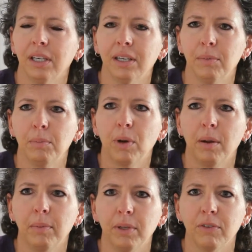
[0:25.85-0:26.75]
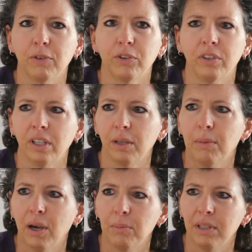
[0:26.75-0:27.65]
and probably the first thing
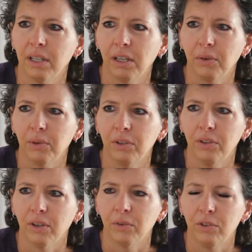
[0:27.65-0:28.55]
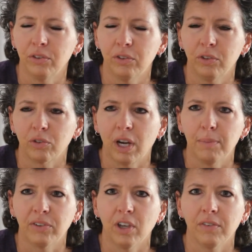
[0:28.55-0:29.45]
about me that I would use to describe
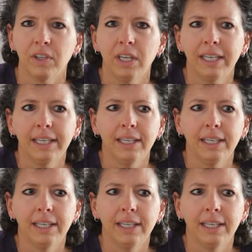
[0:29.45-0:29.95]
myself.